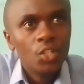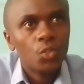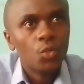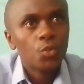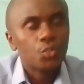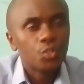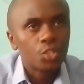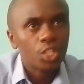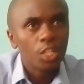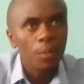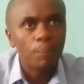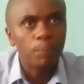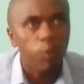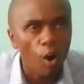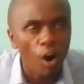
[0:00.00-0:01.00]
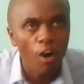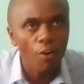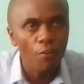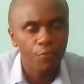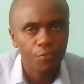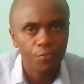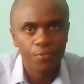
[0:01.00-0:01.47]
to strip
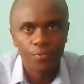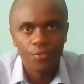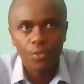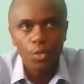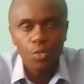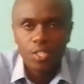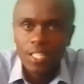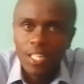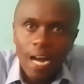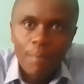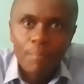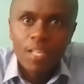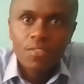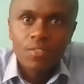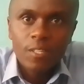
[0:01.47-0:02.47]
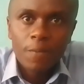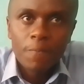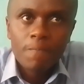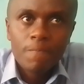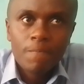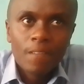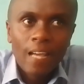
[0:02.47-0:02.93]
off those garments
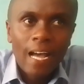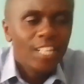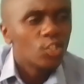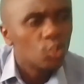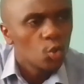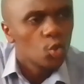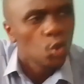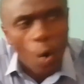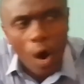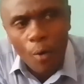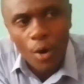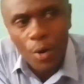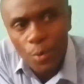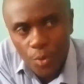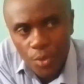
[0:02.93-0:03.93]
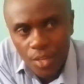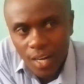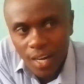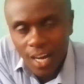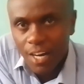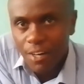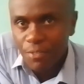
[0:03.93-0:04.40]
and to do away with the
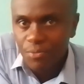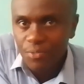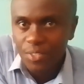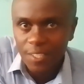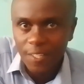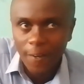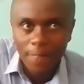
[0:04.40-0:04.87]
lust,